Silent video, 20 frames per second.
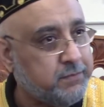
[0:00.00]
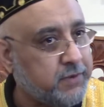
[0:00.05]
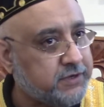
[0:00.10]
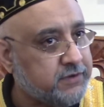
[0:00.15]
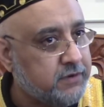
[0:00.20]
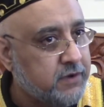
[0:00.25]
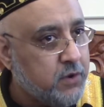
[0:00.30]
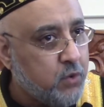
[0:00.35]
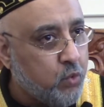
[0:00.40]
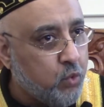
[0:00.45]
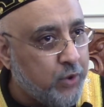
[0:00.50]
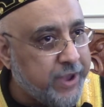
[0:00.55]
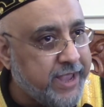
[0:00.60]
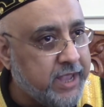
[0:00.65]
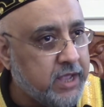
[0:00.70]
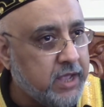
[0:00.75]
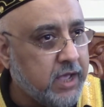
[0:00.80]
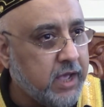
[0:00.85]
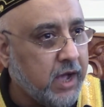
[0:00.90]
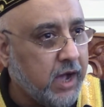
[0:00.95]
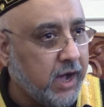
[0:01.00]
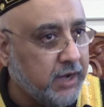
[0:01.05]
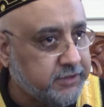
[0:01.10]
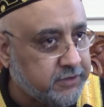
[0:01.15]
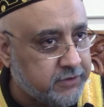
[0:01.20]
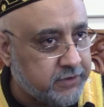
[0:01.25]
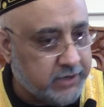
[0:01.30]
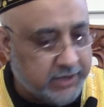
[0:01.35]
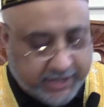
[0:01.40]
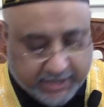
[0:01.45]
but we
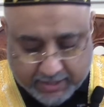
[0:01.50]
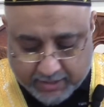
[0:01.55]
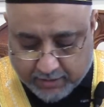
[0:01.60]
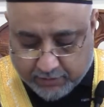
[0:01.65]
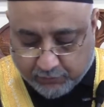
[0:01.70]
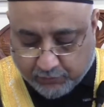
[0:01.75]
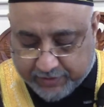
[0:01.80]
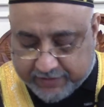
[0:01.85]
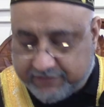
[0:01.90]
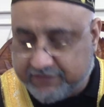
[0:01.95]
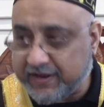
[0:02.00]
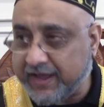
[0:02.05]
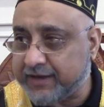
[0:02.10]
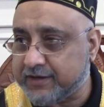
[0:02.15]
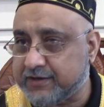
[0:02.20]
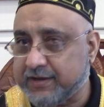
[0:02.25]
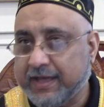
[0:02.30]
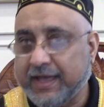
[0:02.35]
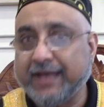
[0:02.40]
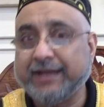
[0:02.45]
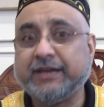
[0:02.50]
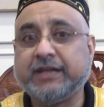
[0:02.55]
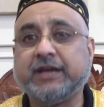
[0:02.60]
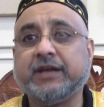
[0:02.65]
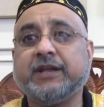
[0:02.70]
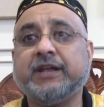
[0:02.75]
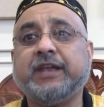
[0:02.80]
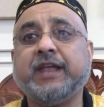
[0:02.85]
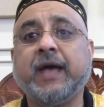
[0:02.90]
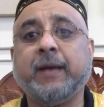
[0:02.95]
utterly reject and
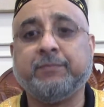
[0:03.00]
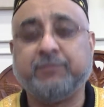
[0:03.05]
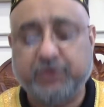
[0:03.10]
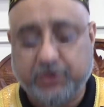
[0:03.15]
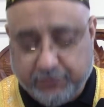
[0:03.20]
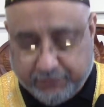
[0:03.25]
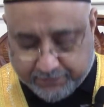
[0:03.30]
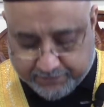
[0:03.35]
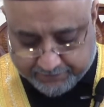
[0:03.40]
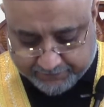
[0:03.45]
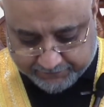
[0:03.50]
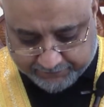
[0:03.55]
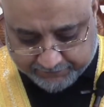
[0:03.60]
condemn you.